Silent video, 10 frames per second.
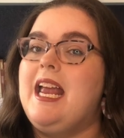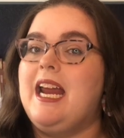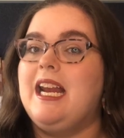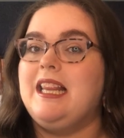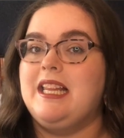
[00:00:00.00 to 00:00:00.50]

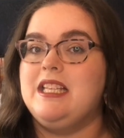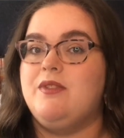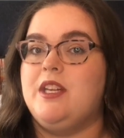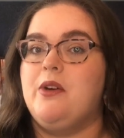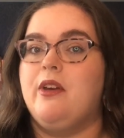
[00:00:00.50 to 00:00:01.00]
and like this
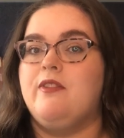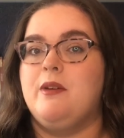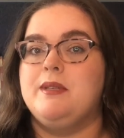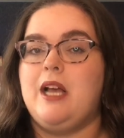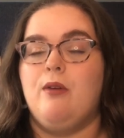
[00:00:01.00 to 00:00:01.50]
video if
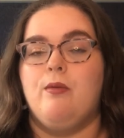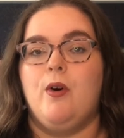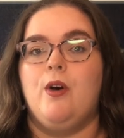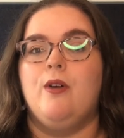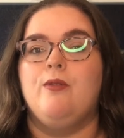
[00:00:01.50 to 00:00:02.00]
it was
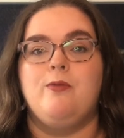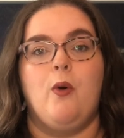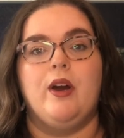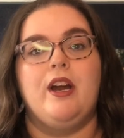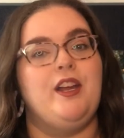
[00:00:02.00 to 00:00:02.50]
helpful
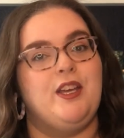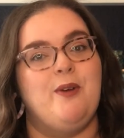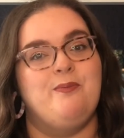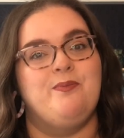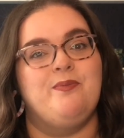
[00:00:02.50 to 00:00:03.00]
for you.
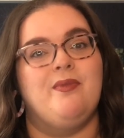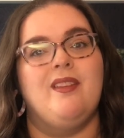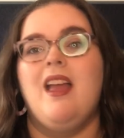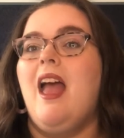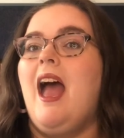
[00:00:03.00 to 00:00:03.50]

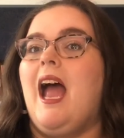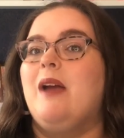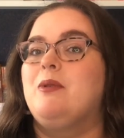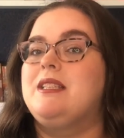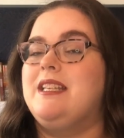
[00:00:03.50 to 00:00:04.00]
I
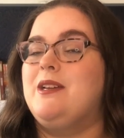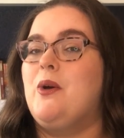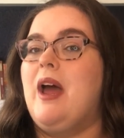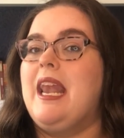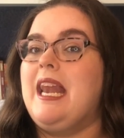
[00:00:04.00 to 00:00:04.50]
will see
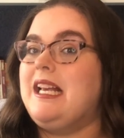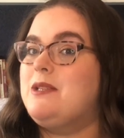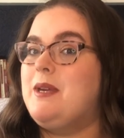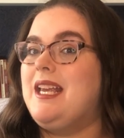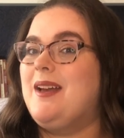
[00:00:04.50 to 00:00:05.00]
you next week.